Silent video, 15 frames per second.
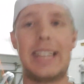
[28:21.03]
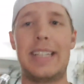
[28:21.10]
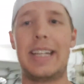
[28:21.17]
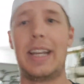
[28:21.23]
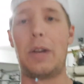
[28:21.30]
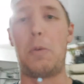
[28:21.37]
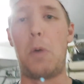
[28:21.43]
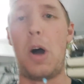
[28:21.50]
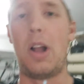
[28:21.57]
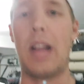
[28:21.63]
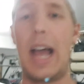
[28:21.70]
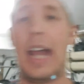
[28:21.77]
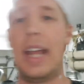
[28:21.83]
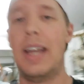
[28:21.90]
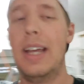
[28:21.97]
to get a
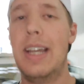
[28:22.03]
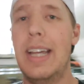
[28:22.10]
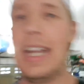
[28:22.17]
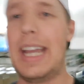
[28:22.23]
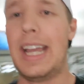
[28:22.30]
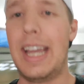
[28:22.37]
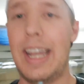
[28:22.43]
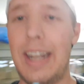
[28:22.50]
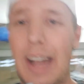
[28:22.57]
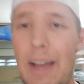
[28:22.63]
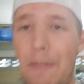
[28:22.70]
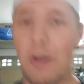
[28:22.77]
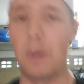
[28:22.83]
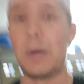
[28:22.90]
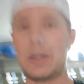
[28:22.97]
walleye, and
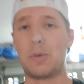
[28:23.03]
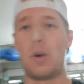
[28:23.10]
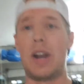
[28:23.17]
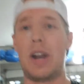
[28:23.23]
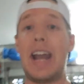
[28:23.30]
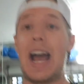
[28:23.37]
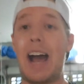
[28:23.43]
I've always wanted to